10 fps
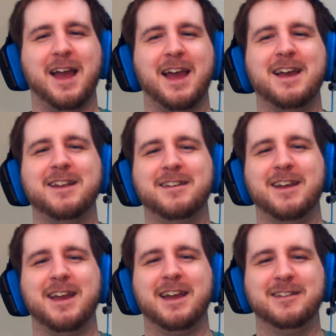and
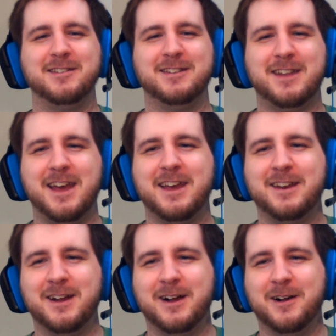
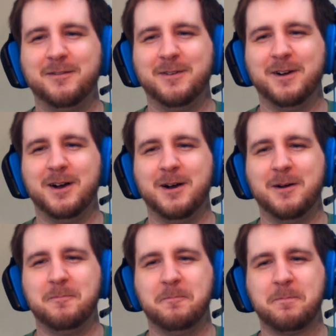instead of,